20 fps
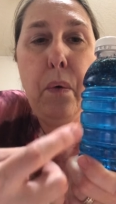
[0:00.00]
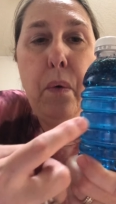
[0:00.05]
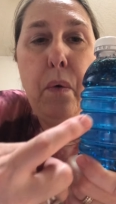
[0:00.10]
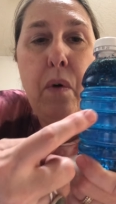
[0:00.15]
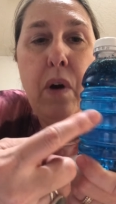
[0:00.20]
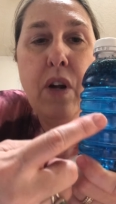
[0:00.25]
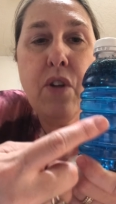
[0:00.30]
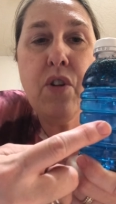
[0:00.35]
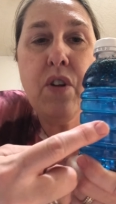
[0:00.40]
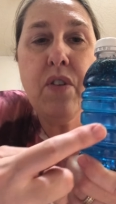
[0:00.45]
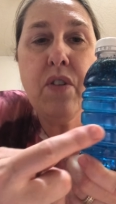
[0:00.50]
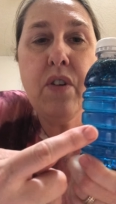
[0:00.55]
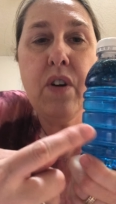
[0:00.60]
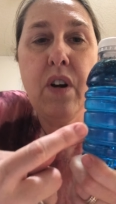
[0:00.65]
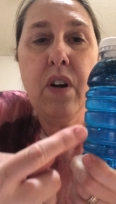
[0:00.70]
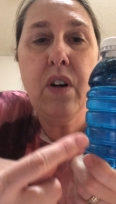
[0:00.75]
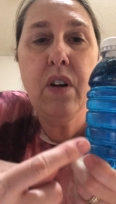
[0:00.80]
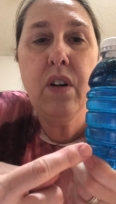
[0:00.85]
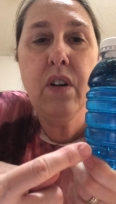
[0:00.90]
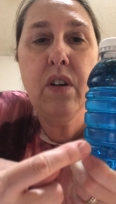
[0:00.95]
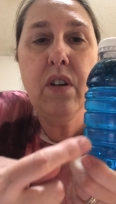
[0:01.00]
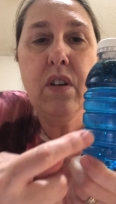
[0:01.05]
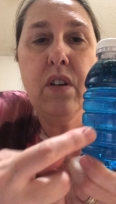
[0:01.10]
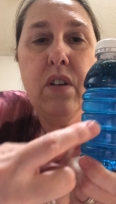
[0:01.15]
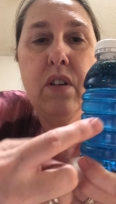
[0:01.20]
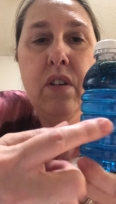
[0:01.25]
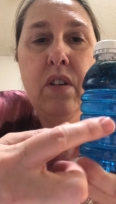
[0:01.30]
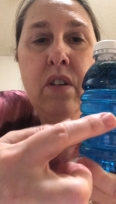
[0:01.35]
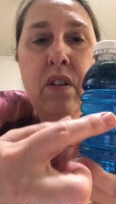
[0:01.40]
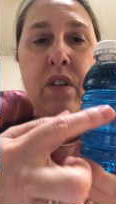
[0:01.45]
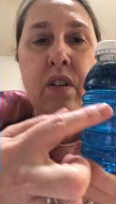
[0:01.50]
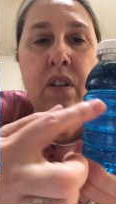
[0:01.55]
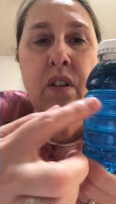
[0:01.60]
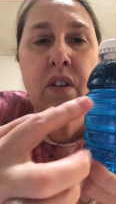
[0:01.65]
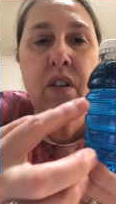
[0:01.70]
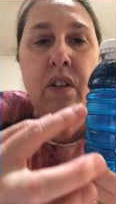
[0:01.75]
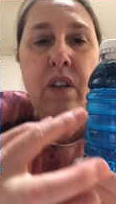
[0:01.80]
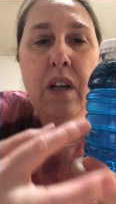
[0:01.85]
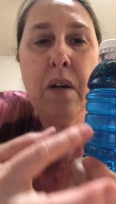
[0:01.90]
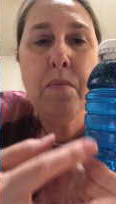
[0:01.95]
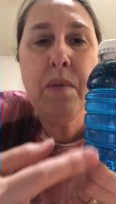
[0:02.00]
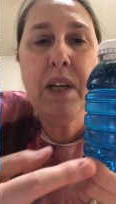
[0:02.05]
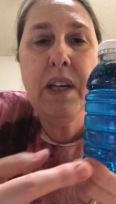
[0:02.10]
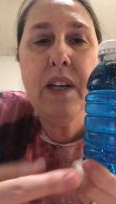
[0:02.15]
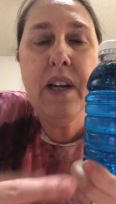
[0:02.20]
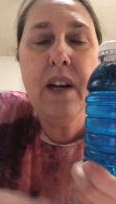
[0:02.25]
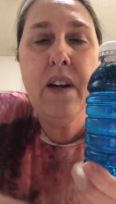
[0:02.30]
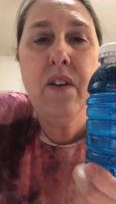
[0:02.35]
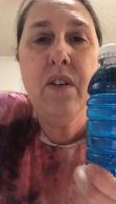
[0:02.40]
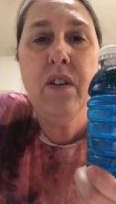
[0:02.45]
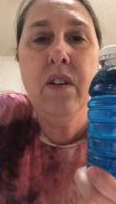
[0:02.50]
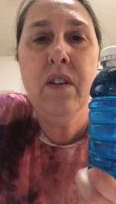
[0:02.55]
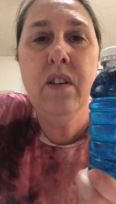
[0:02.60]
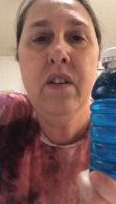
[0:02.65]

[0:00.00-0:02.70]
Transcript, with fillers: Watch it start coming down.